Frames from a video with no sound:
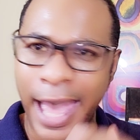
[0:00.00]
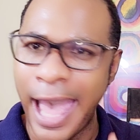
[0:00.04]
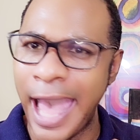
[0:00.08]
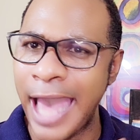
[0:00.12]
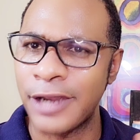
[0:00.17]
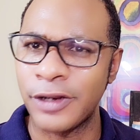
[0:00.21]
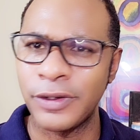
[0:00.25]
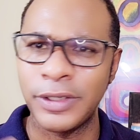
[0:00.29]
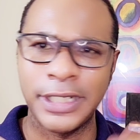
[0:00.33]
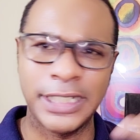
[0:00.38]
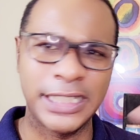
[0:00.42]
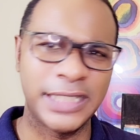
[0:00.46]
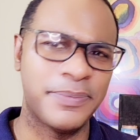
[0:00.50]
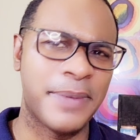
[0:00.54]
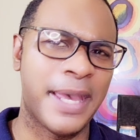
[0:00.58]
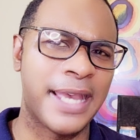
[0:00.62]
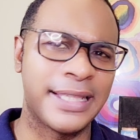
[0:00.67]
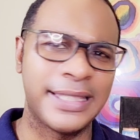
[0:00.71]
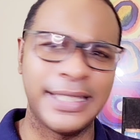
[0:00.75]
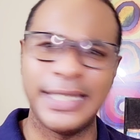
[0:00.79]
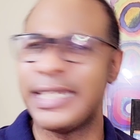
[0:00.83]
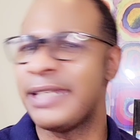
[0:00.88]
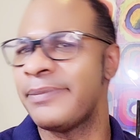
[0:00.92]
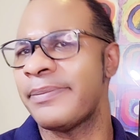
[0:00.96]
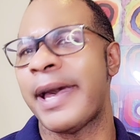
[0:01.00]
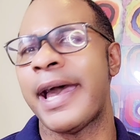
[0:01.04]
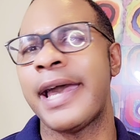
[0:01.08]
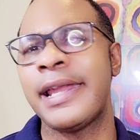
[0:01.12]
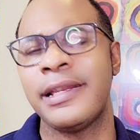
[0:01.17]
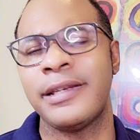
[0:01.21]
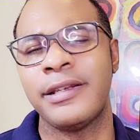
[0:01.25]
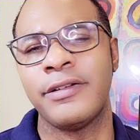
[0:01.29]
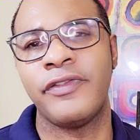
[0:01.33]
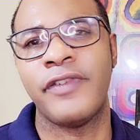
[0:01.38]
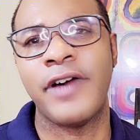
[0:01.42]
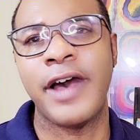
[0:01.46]
I don't expect
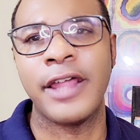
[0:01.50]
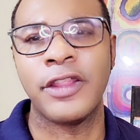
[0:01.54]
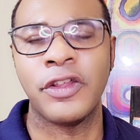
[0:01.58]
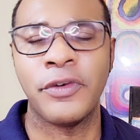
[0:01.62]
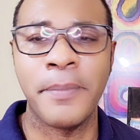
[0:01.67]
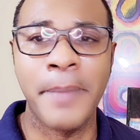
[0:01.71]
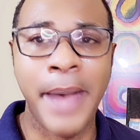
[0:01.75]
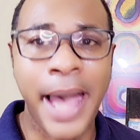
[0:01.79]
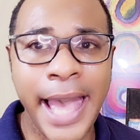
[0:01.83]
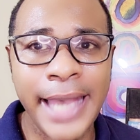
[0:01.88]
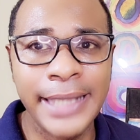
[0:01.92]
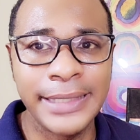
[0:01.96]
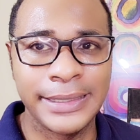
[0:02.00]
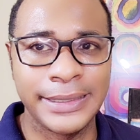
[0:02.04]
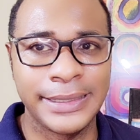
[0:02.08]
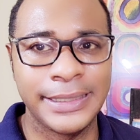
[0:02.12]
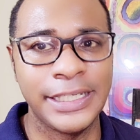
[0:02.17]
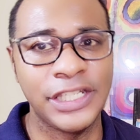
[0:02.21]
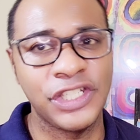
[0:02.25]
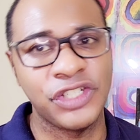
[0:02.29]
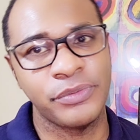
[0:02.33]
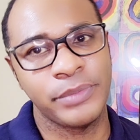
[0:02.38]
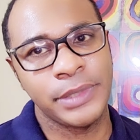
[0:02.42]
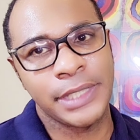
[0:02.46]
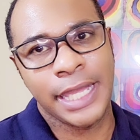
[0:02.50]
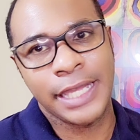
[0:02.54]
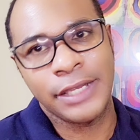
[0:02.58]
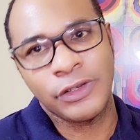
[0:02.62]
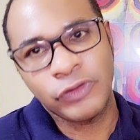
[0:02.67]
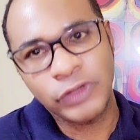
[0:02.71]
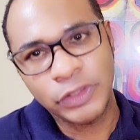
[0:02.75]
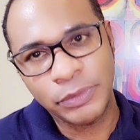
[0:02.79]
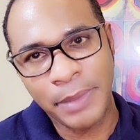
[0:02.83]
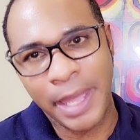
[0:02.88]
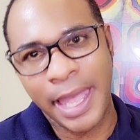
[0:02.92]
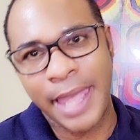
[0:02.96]
anybody to follow my decision, but
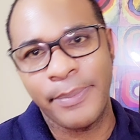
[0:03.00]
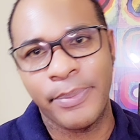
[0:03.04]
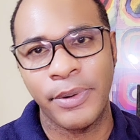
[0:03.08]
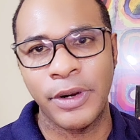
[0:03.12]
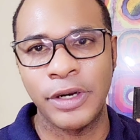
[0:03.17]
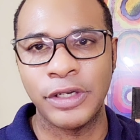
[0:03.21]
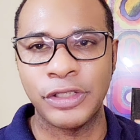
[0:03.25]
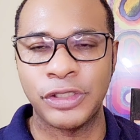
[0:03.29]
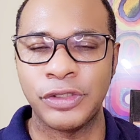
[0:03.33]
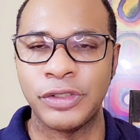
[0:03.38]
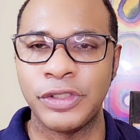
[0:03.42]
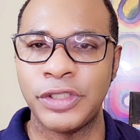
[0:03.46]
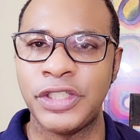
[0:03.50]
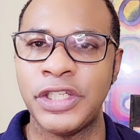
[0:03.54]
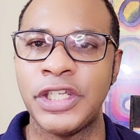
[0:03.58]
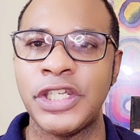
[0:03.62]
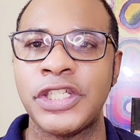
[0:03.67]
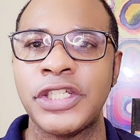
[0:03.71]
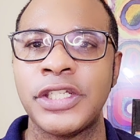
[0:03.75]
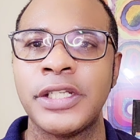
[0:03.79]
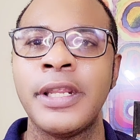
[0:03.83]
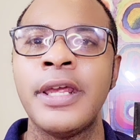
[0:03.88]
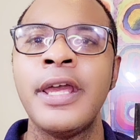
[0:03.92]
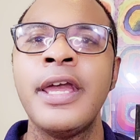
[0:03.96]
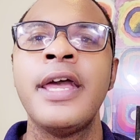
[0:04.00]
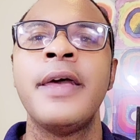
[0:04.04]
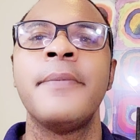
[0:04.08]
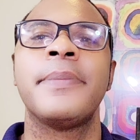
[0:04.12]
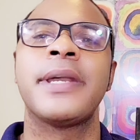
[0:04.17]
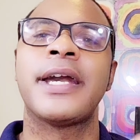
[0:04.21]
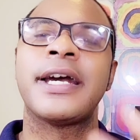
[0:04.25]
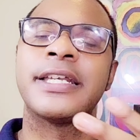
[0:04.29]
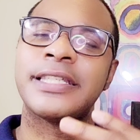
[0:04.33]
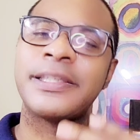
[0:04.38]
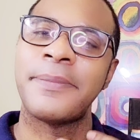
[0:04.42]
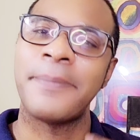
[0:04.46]
that was my personal decision
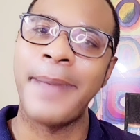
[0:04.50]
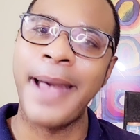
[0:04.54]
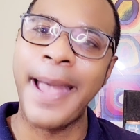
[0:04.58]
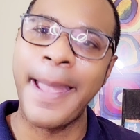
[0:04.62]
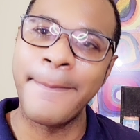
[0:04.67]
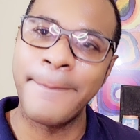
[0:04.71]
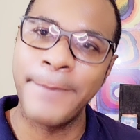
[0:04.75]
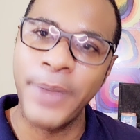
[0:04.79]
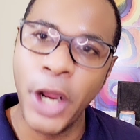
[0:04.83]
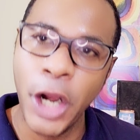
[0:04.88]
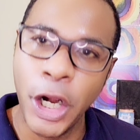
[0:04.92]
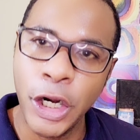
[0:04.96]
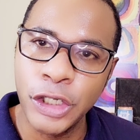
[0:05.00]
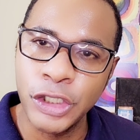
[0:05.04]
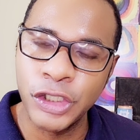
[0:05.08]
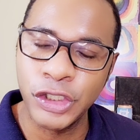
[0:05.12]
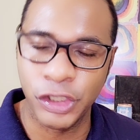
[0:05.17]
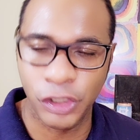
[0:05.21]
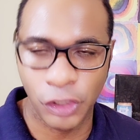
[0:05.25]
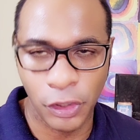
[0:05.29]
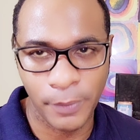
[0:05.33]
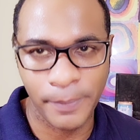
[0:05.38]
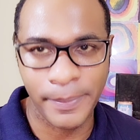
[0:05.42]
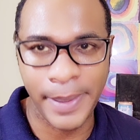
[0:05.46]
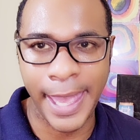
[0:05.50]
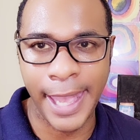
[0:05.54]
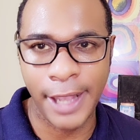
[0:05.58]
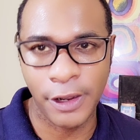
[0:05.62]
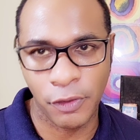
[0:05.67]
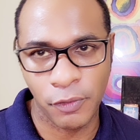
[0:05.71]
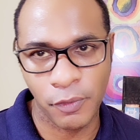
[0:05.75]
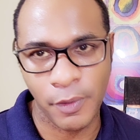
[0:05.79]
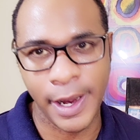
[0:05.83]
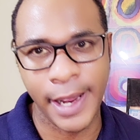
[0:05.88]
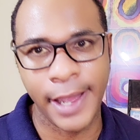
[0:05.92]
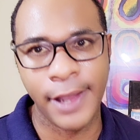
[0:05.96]
because of my personal
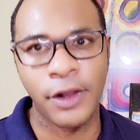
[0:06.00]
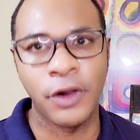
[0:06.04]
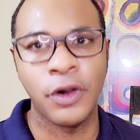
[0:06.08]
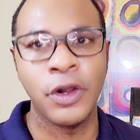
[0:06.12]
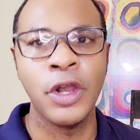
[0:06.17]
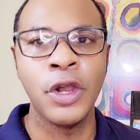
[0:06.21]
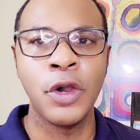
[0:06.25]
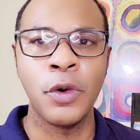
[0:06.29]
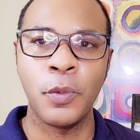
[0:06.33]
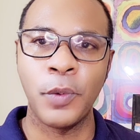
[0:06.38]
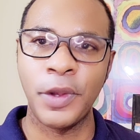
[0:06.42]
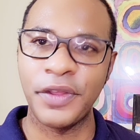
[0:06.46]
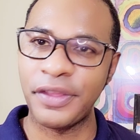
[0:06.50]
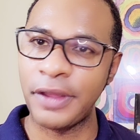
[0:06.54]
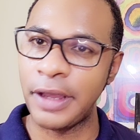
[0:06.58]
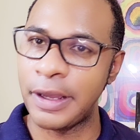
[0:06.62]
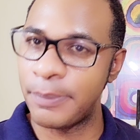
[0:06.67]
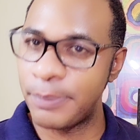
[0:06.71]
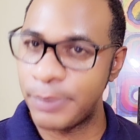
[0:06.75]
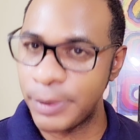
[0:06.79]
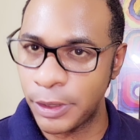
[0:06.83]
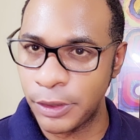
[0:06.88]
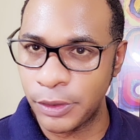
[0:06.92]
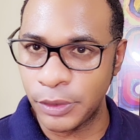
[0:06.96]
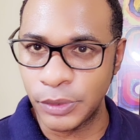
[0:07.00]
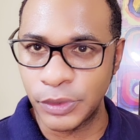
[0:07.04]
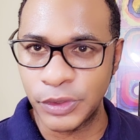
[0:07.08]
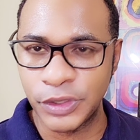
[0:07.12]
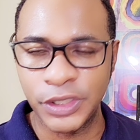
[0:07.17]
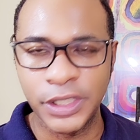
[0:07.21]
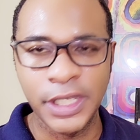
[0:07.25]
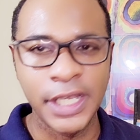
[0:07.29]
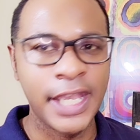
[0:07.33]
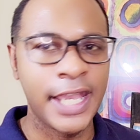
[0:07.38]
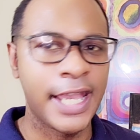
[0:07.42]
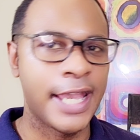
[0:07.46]
background with
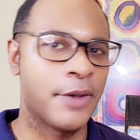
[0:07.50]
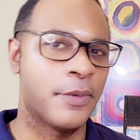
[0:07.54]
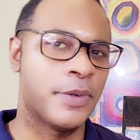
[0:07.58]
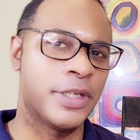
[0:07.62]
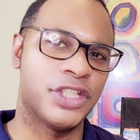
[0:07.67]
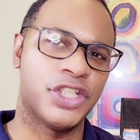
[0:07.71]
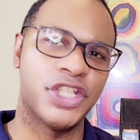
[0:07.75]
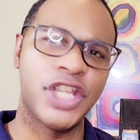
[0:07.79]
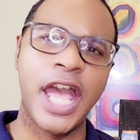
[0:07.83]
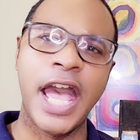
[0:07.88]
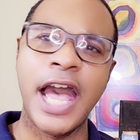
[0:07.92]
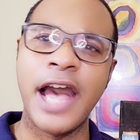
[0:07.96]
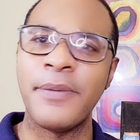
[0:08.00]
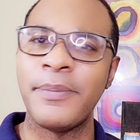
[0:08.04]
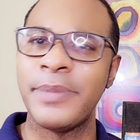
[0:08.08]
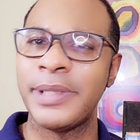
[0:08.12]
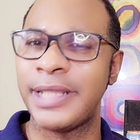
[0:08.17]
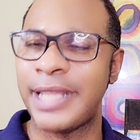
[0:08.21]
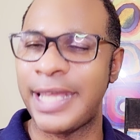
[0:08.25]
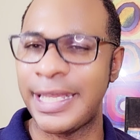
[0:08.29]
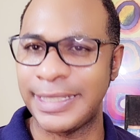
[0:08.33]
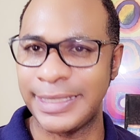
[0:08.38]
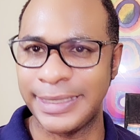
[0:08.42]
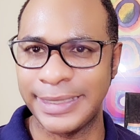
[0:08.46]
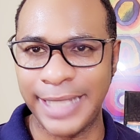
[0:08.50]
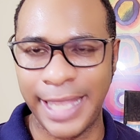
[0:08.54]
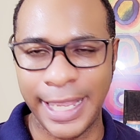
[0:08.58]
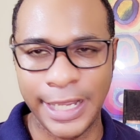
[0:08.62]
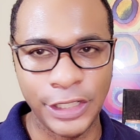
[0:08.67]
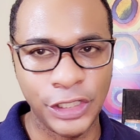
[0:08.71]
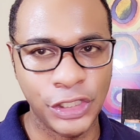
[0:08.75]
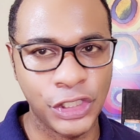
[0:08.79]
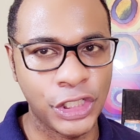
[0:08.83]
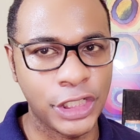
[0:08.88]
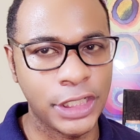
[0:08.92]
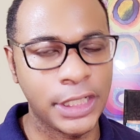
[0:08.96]
abuse and with child
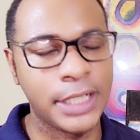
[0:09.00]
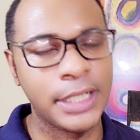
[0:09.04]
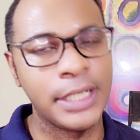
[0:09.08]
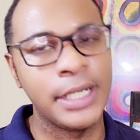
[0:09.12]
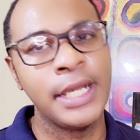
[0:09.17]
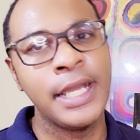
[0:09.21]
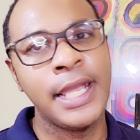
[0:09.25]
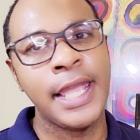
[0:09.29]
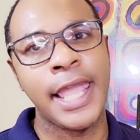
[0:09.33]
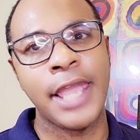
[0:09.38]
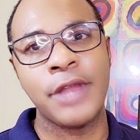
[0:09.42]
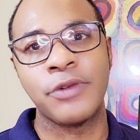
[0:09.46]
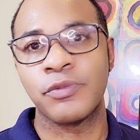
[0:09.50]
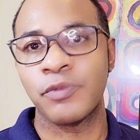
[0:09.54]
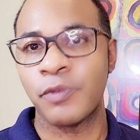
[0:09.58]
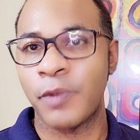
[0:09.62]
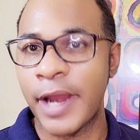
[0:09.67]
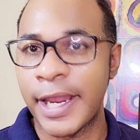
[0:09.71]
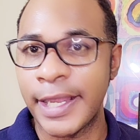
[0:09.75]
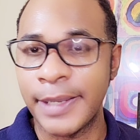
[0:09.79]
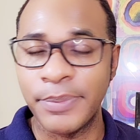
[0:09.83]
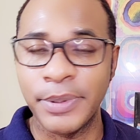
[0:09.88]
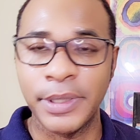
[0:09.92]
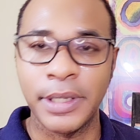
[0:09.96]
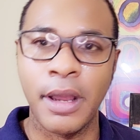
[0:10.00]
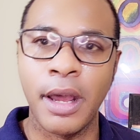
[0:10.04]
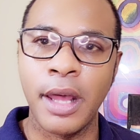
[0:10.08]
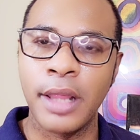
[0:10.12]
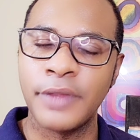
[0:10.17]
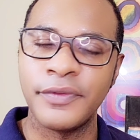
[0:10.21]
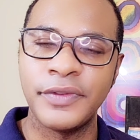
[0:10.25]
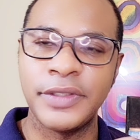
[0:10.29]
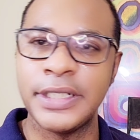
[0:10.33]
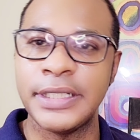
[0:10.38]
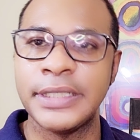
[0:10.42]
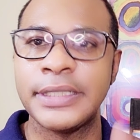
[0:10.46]
molestation and, and rape and
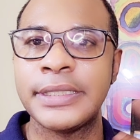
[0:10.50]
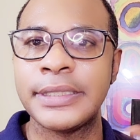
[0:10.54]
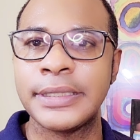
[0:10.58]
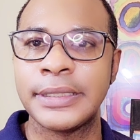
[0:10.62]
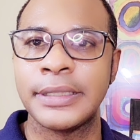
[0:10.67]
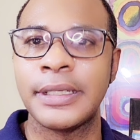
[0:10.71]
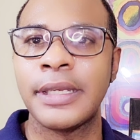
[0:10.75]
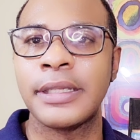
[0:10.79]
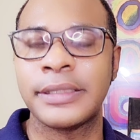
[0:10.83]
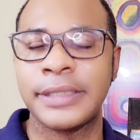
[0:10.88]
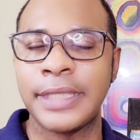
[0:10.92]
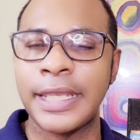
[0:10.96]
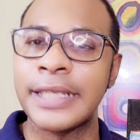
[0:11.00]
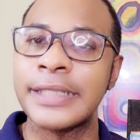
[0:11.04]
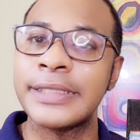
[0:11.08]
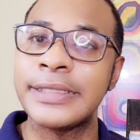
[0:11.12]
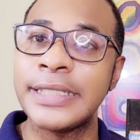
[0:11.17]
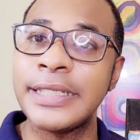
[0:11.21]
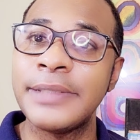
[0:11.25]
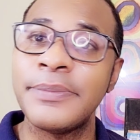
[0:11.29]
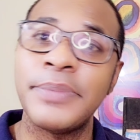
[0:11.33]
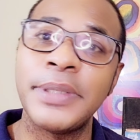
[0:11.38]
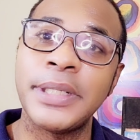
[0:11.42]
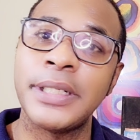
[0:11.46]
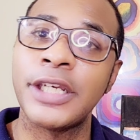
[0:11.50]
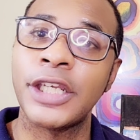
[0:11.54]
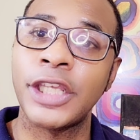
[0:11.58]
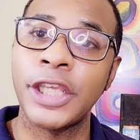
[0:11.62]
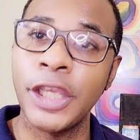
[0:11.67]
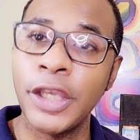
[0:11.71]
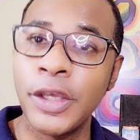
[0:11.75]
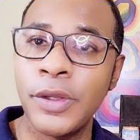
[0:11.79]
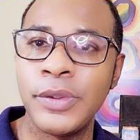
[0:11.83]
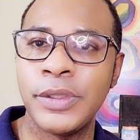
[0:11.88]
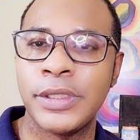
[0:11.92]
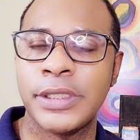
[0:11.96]
all of these things he's been
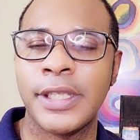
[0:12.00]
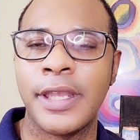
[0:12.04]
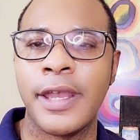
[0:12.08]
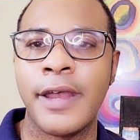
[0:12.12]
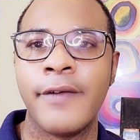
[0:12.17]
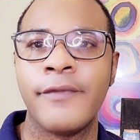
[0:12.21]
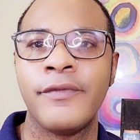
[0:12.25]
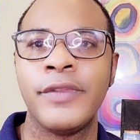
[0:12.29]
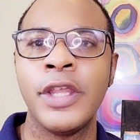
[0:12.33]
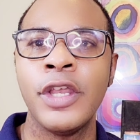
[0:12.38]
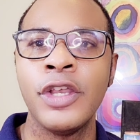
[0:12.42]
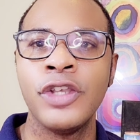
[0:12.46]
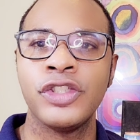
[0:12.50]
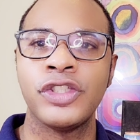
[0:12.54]
accused of.